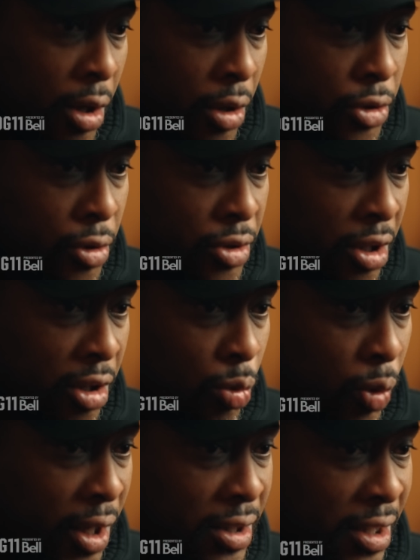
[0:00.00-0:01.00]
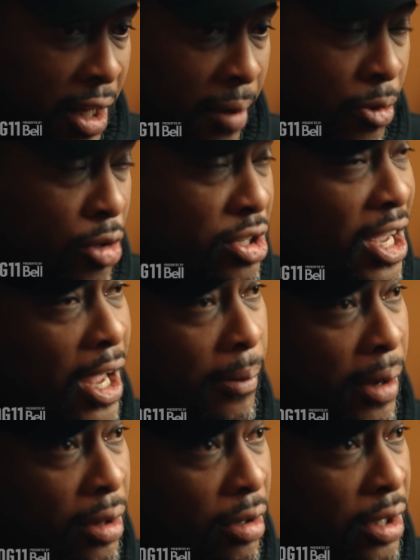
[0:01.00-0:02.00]
So it's a good way to keep their
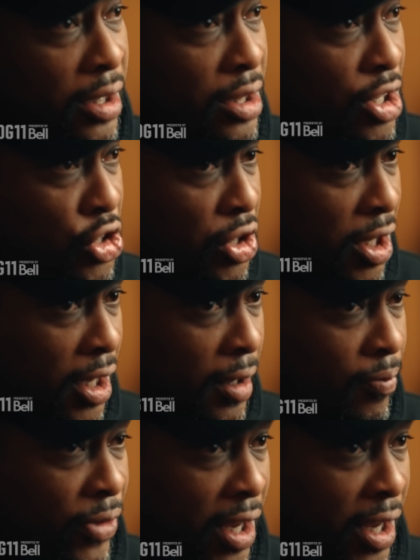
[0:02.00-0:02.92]
timing, their conditioning,